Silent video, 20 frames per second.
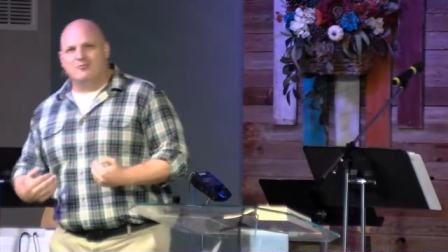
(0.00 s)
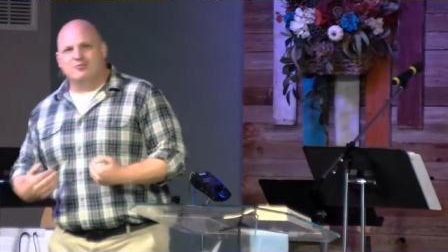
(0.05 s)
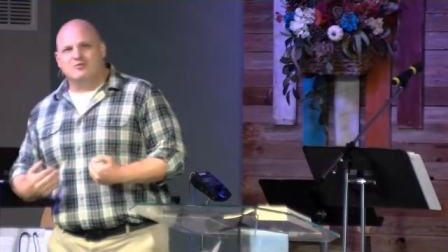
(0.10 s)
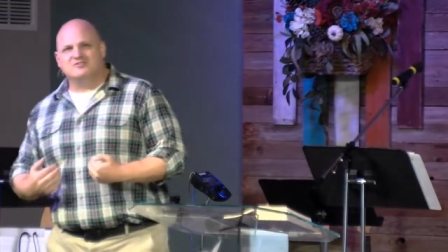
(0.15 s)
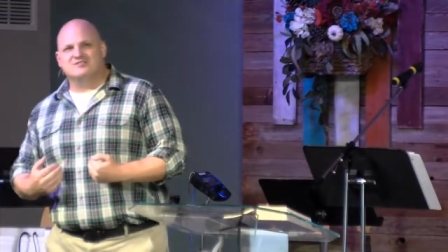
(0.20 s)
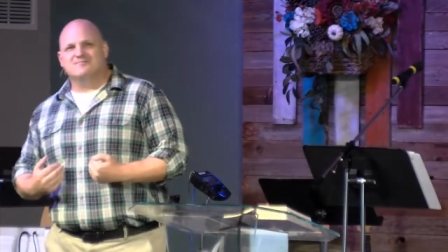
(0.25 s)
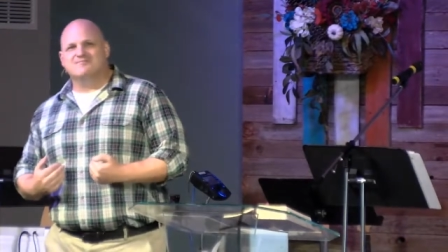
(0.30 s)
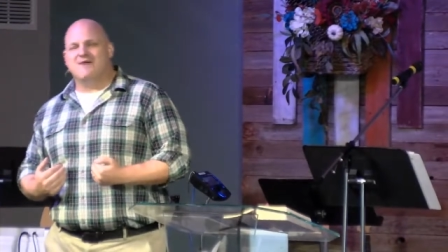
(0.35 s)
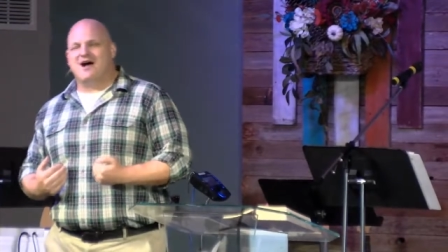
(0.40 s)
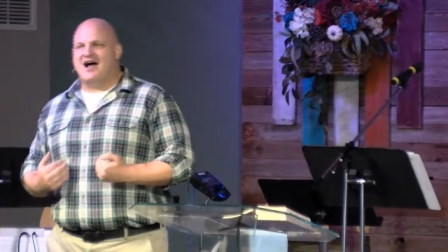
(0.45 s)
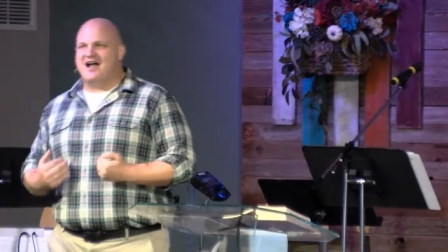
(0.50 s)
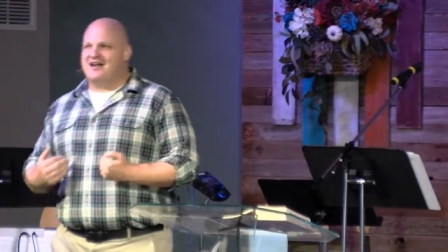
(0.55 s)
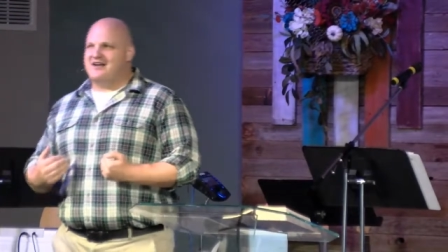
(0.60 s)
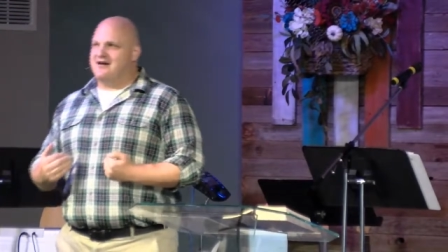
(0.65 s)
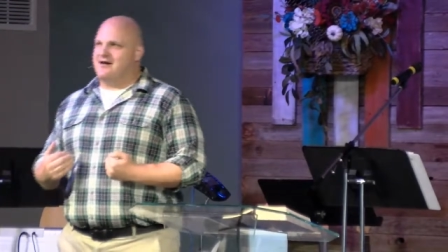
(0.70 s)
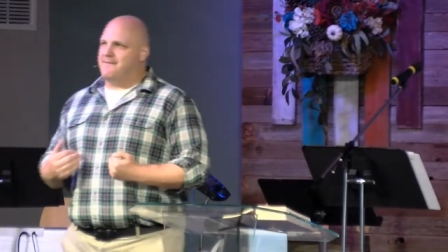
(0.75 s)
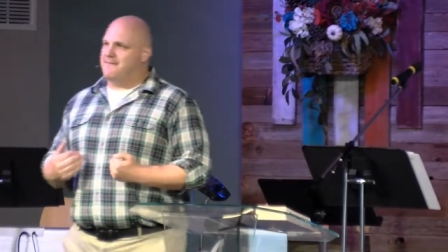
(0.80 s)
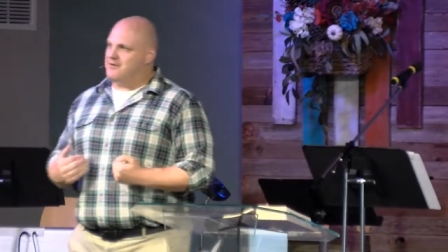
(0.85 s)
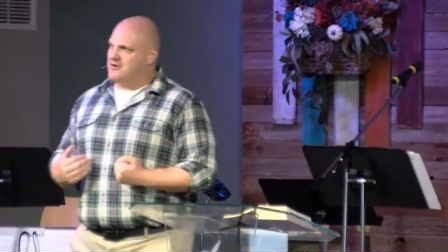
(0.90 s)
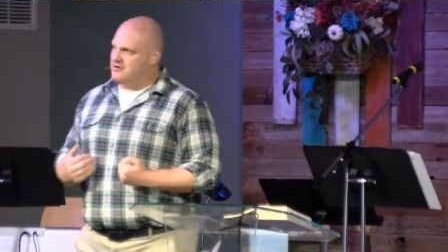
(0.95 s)
was my
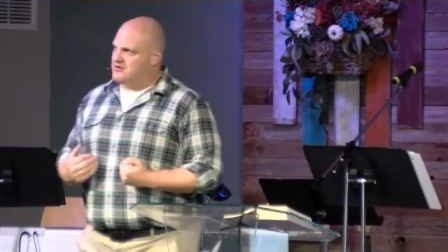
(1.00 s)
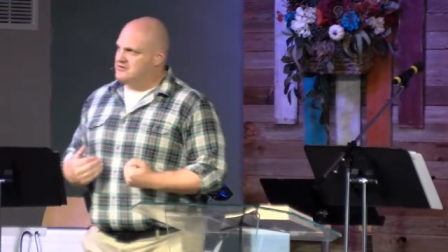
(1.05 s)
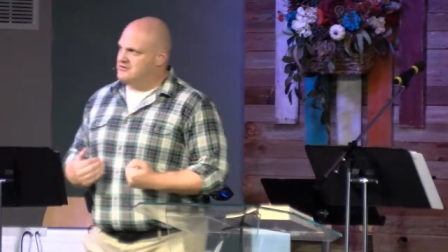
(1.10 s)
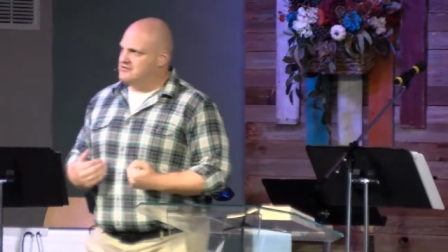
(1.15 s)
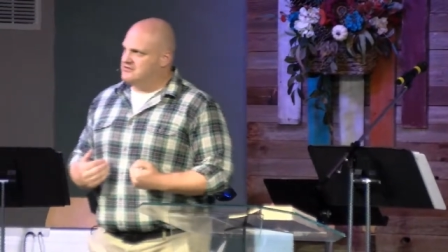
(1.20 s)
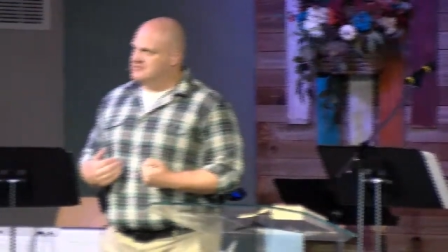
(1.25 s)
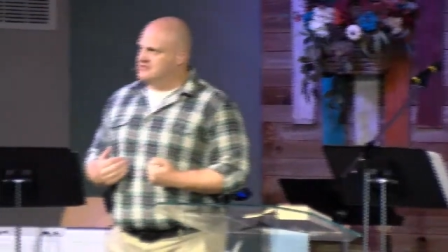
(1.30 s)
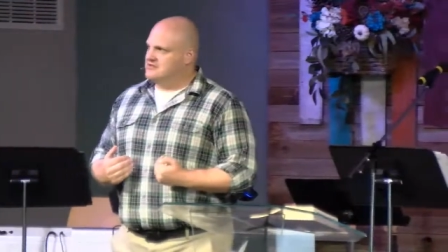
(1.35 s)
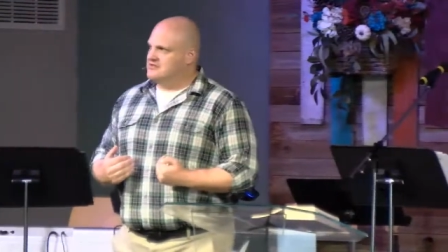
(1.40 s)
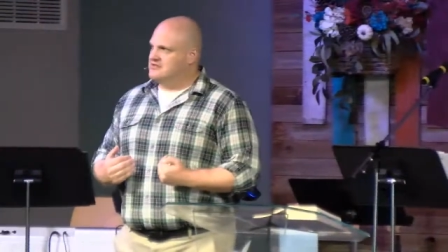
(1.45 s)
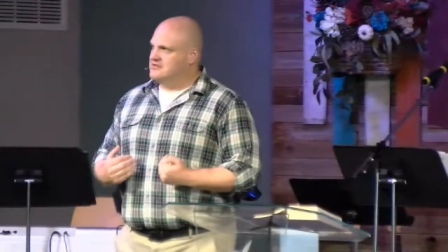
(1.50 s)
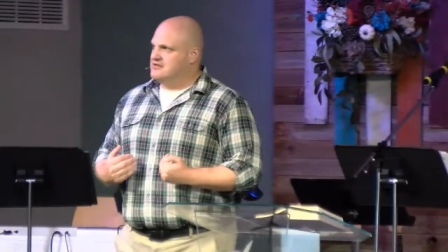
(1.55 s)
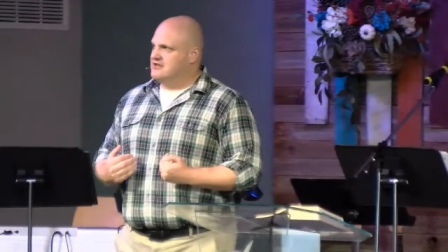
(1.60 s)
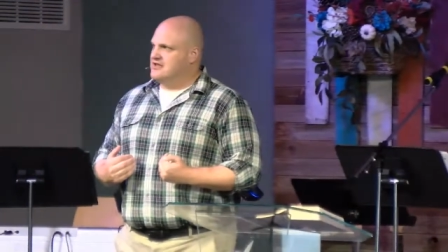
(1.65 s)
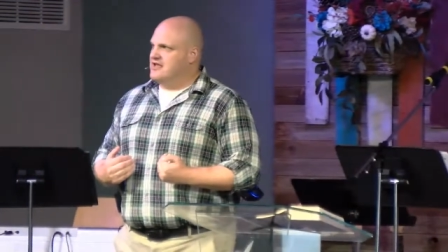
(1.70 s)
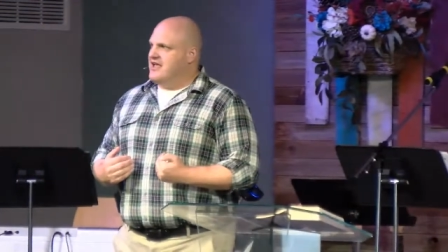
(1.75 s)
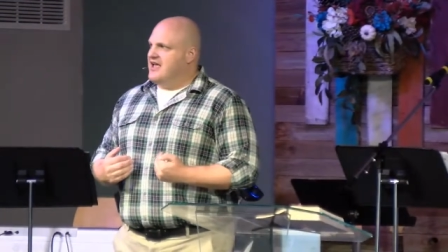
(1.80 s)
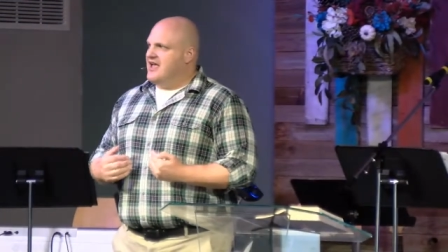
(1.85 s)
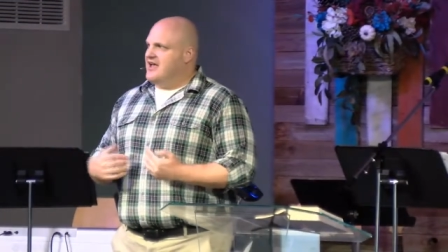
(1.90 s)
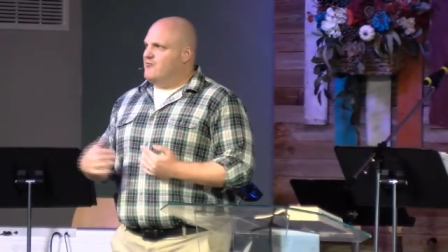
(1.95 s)
number,
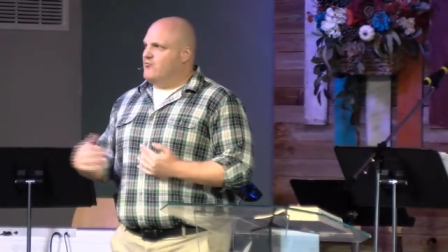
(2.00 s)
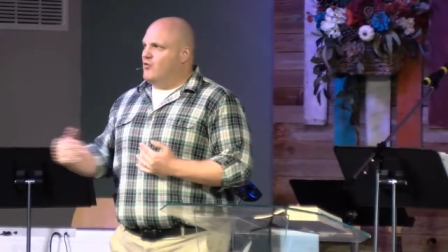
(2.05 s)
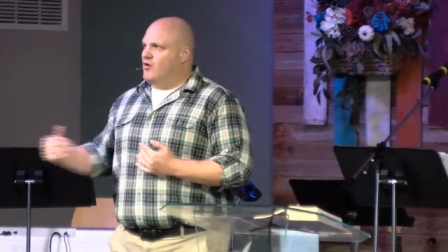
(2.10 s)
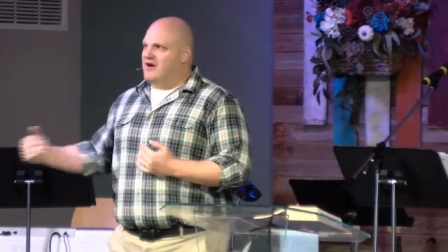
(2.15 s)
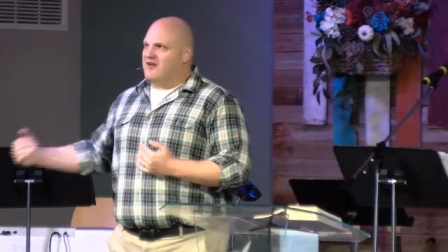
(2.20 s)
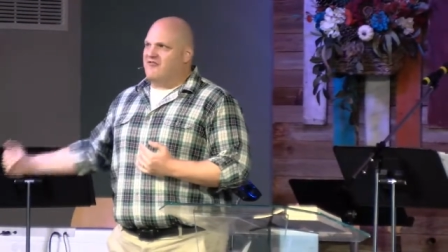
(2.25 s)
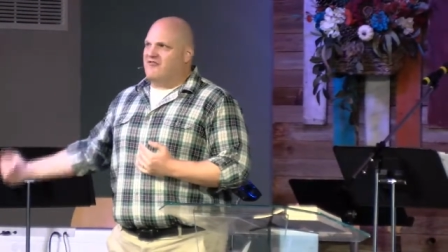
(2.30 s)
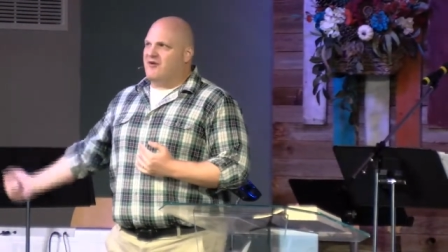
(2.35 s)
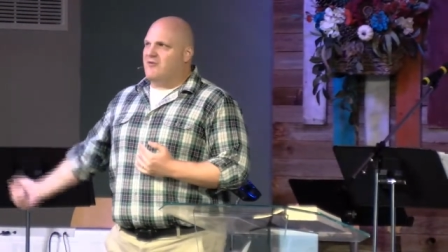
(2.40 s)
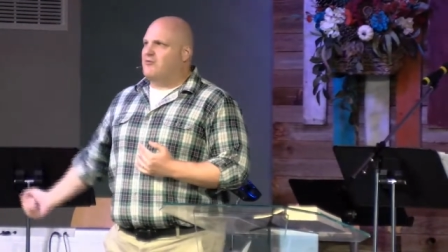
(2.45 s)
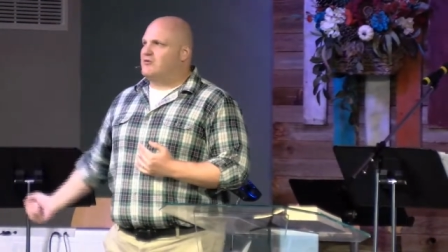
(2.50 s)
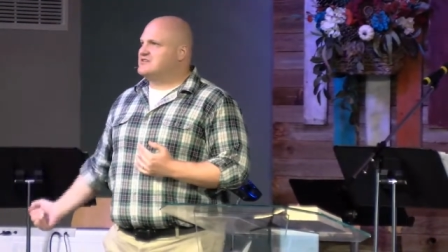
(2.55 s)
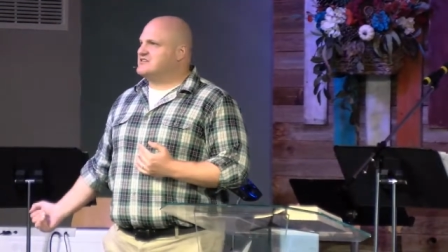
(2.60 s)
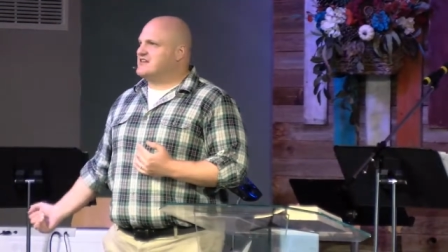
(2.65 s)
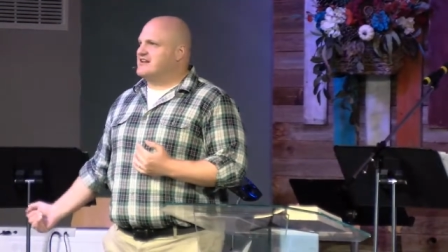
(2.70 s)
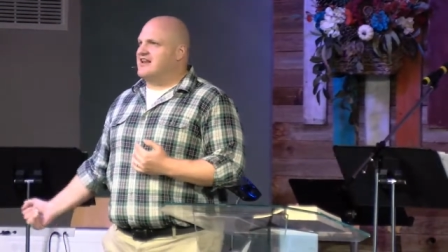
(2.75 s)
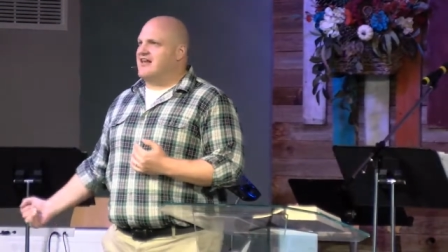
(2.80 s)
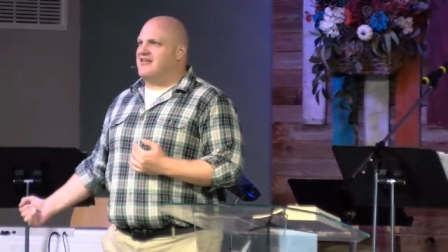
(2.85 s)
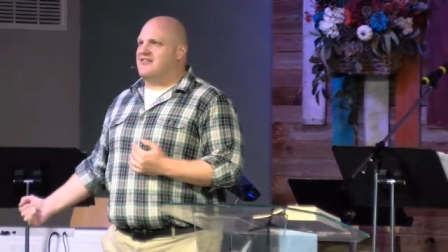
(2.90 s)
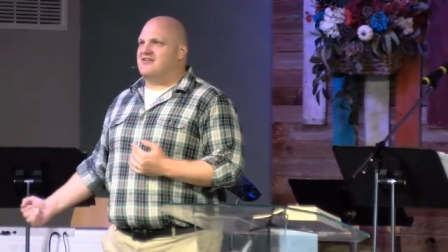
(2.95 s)
and one of them was
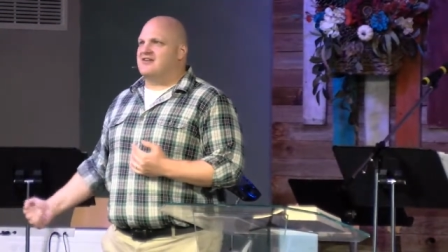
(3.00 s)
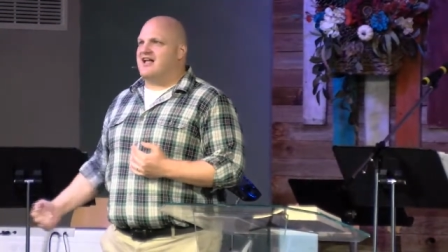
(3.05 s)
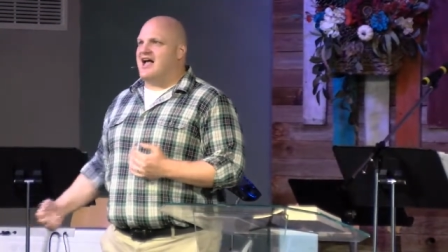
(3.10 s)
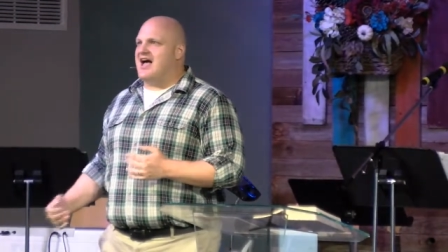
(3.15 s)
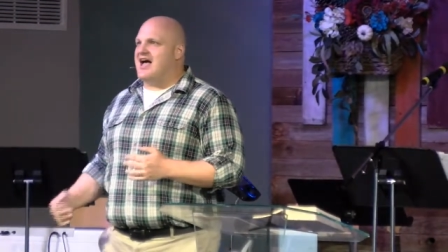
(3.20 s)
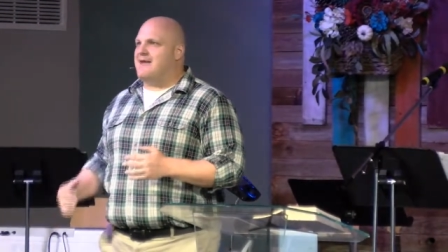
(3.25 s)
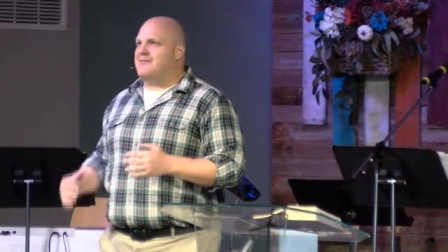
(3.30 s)
another guy,